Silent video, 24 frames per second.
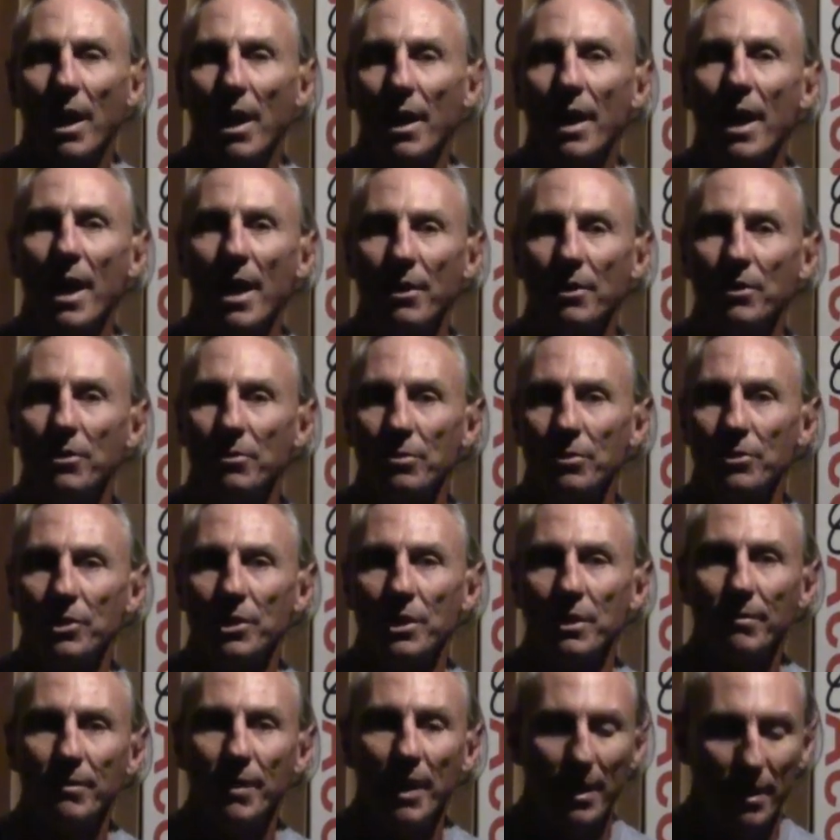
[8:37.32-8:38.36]
And how do you
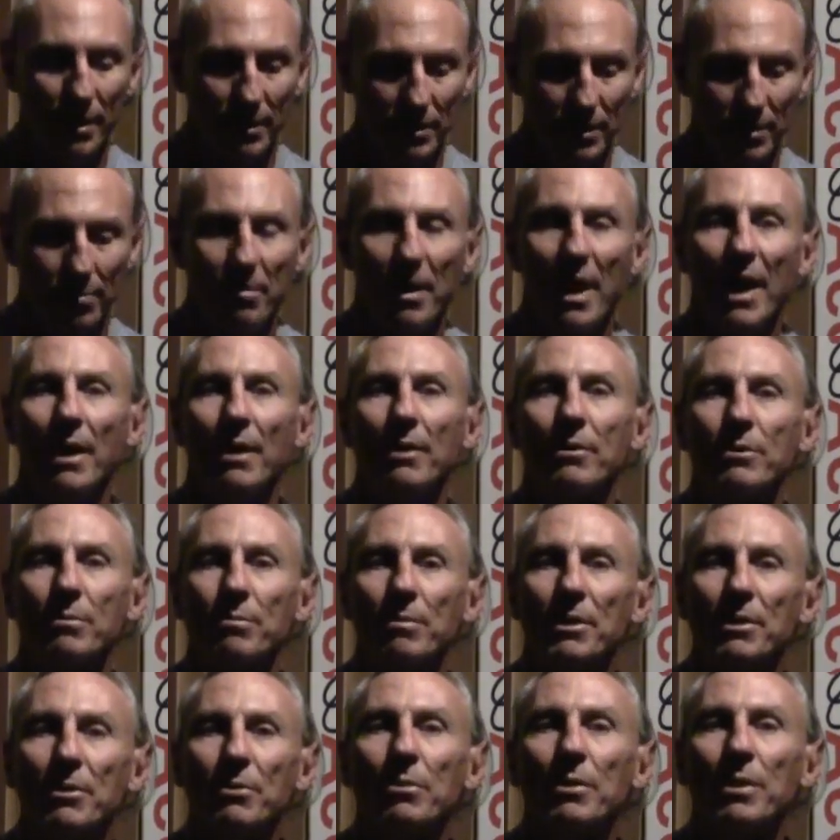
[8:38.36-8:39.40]
achieve that? It's a balance
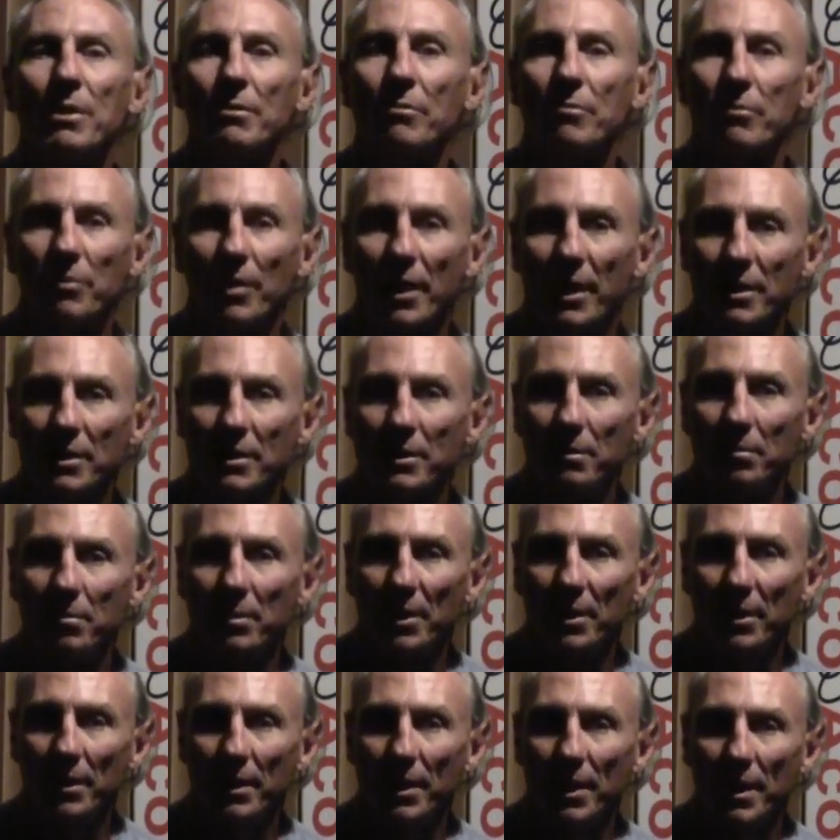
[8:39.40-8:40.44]
between
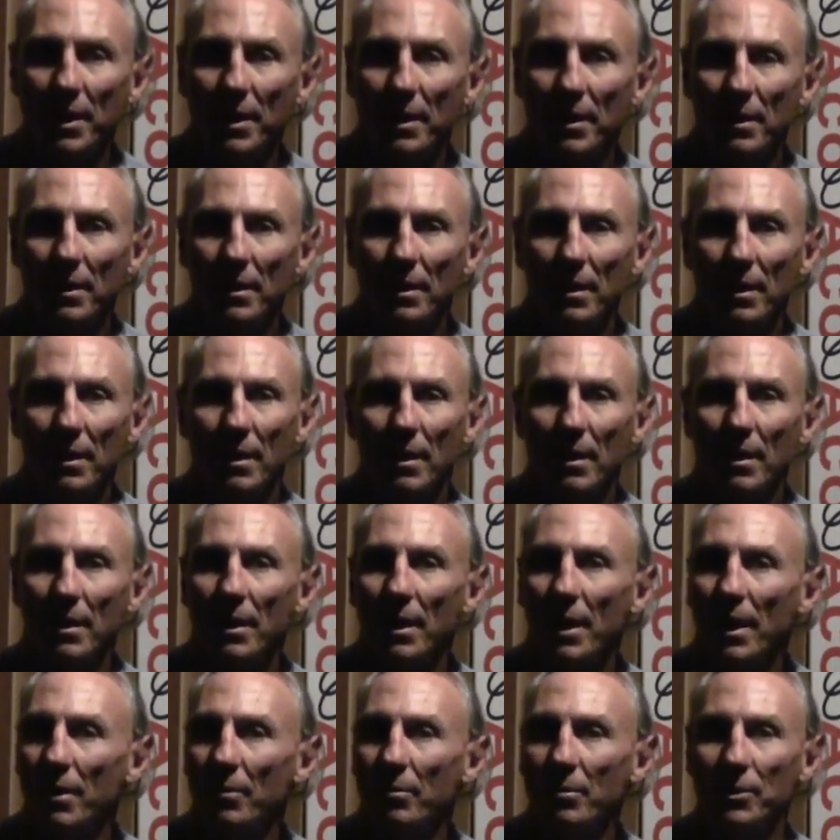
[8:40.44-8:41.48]
flexibility
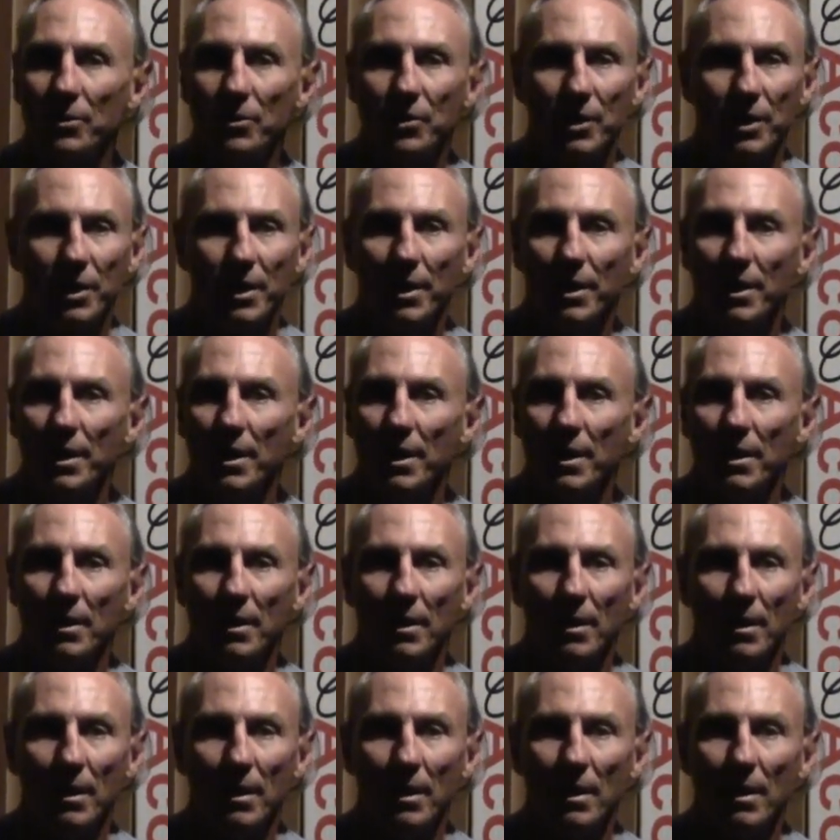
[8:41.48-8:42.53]
and rigidity.
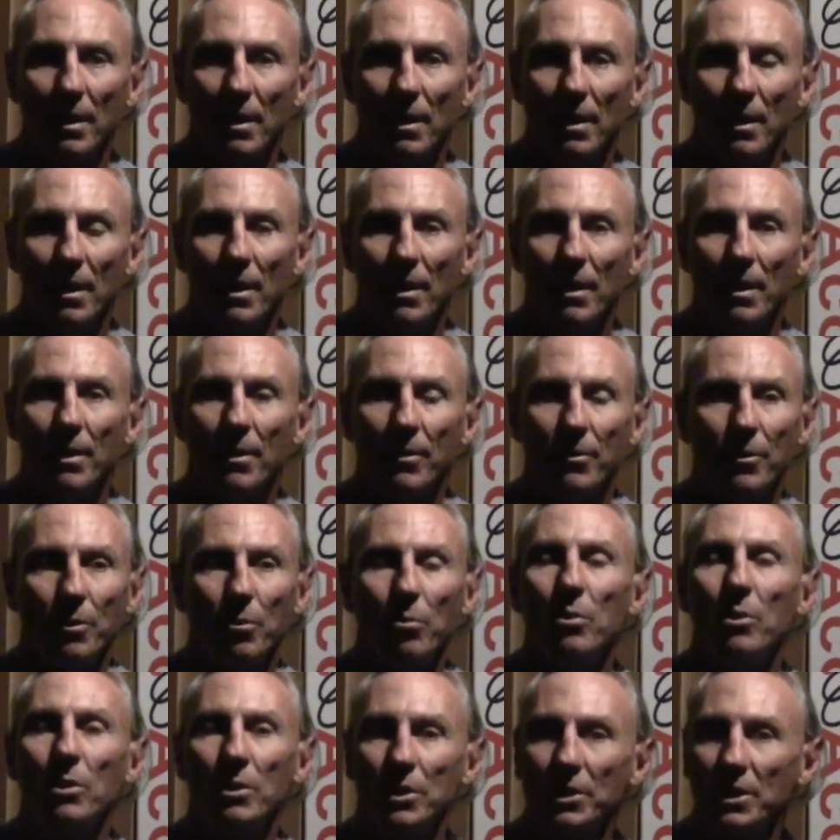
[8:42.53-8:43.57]
The
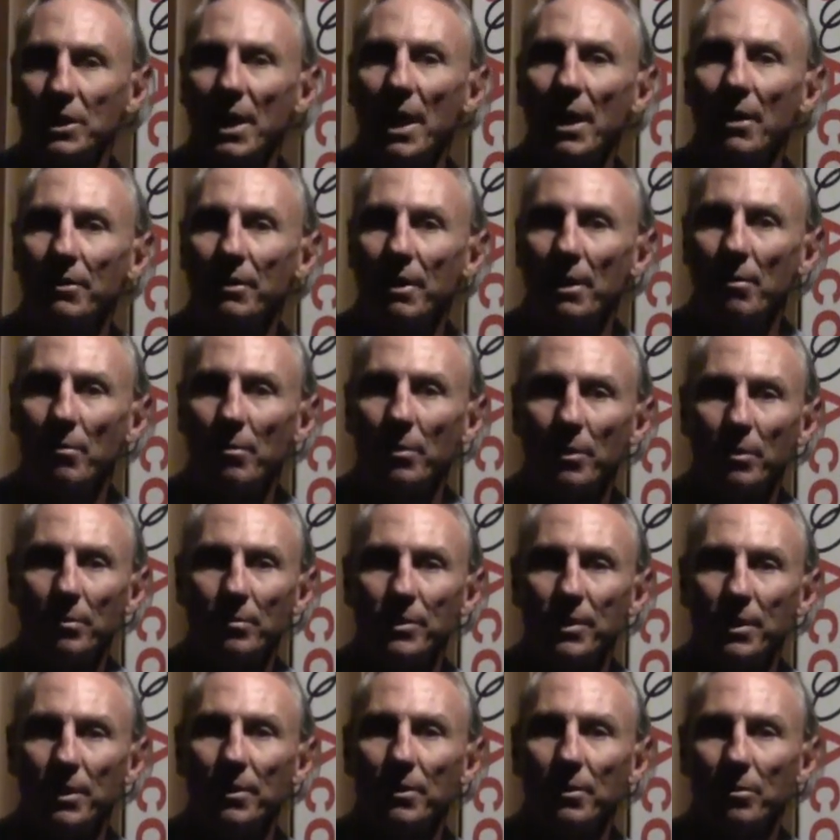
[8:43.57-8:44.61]
worst sounding
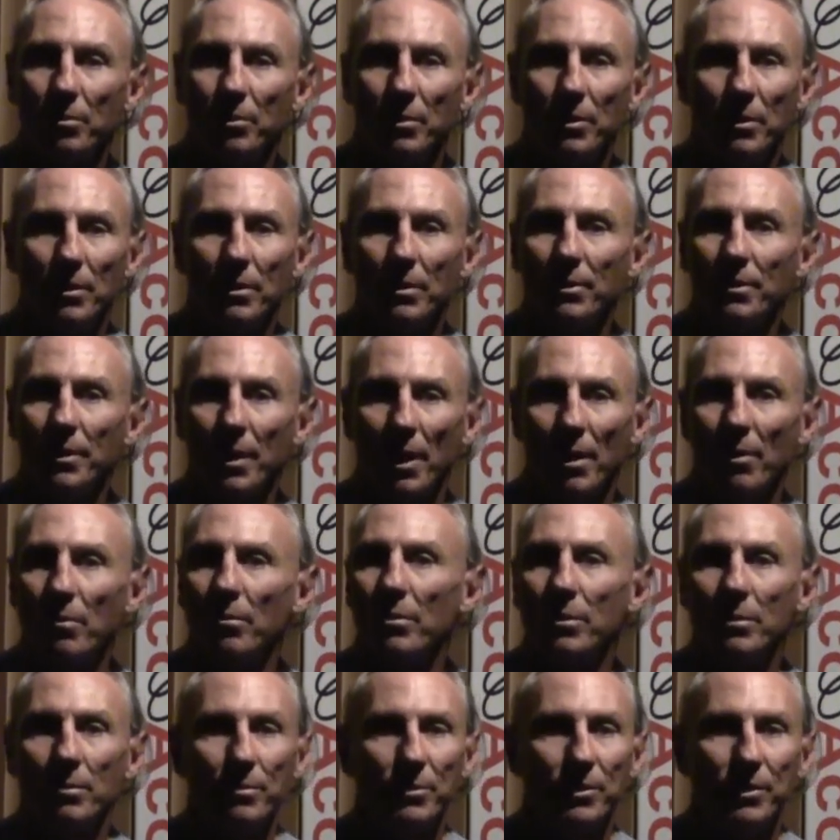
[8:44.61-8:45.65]
rooms in the world are
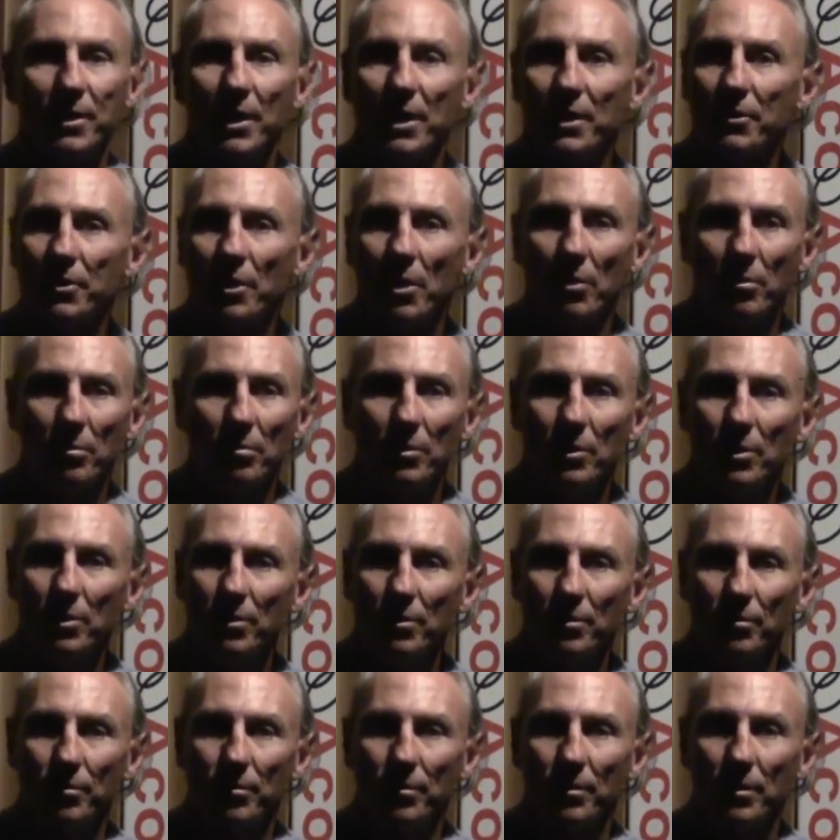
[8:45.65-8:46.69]
rooms that don't
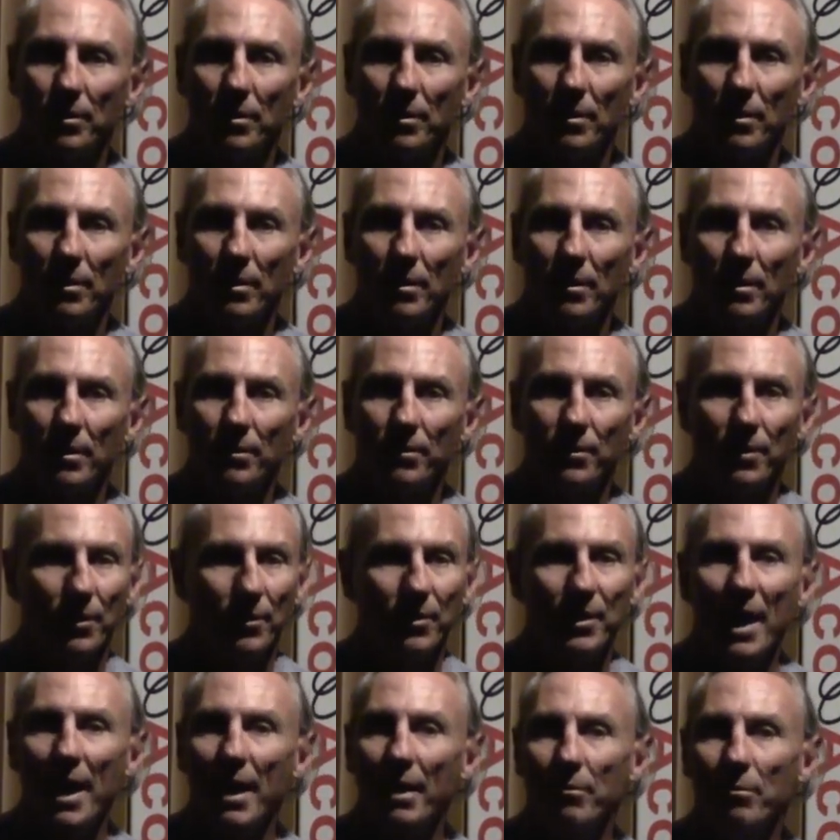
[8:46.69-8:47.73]
move. They're
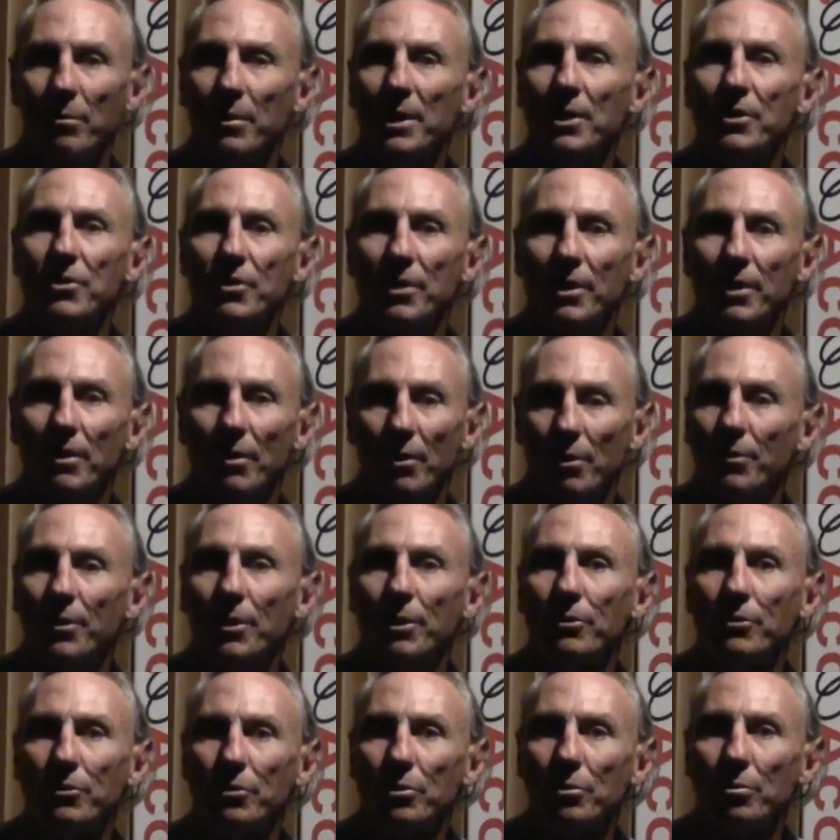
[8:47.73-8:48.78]
not rigid, or
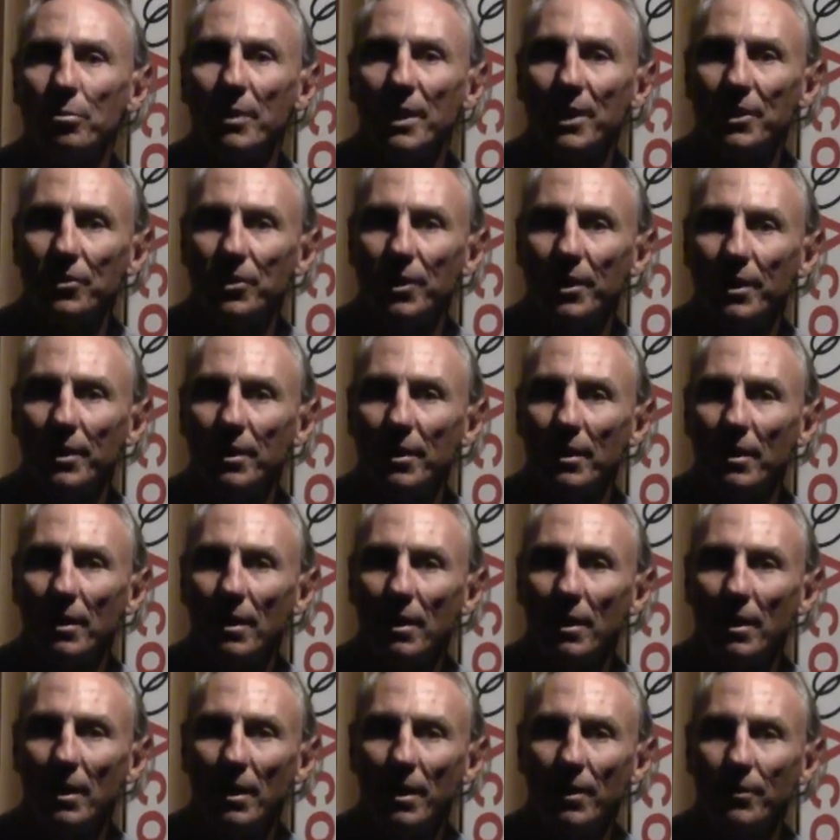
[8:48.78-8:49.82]
they're too rigid.
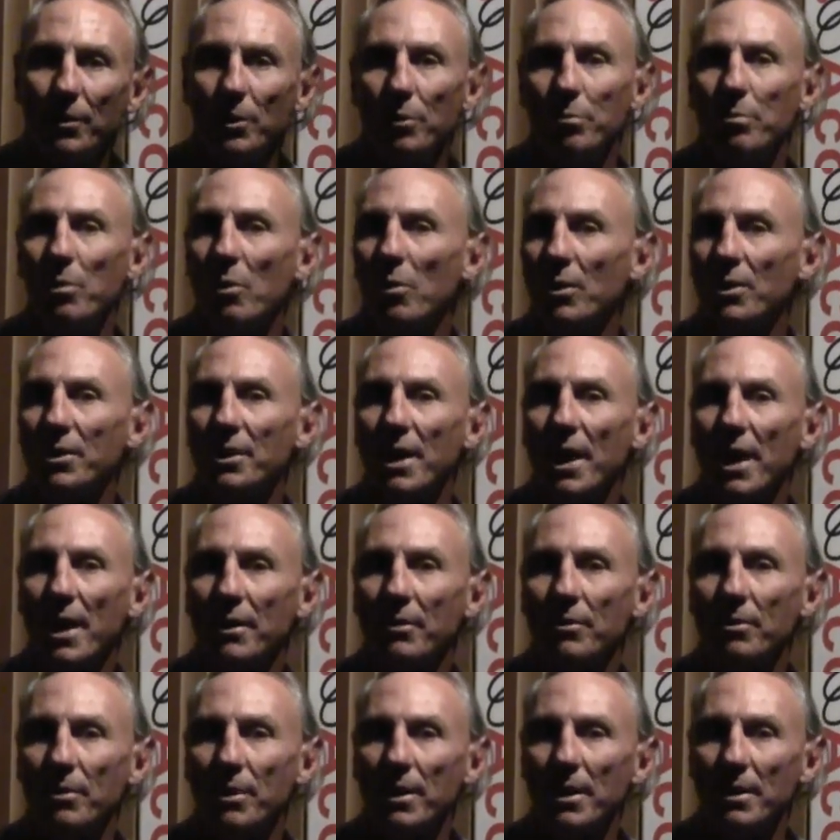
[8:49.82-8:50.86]
They're poured
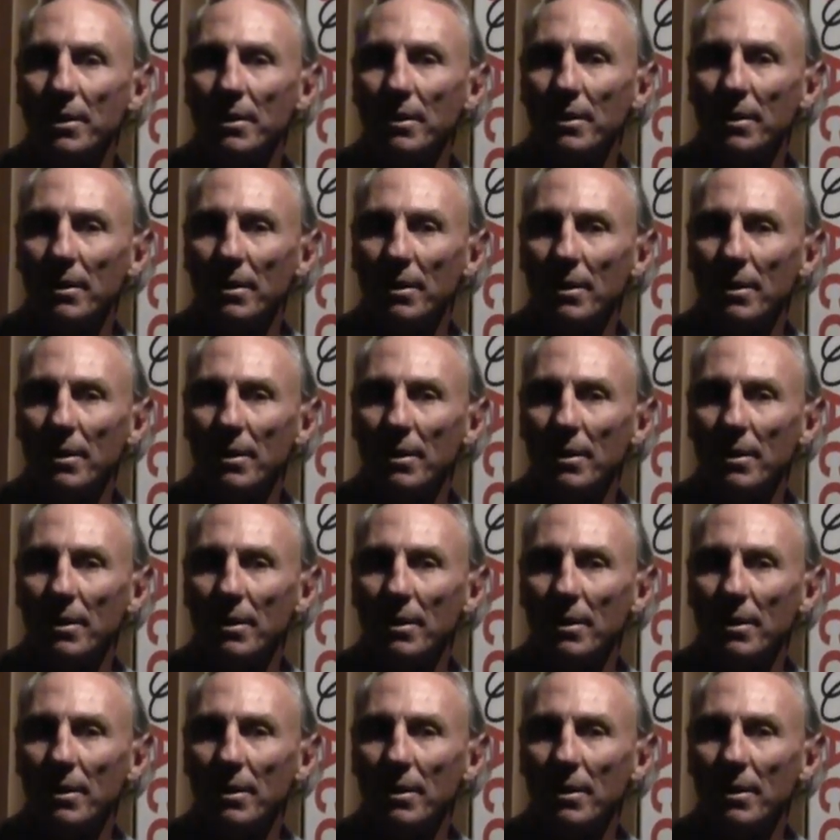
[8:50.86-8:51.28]
concrete.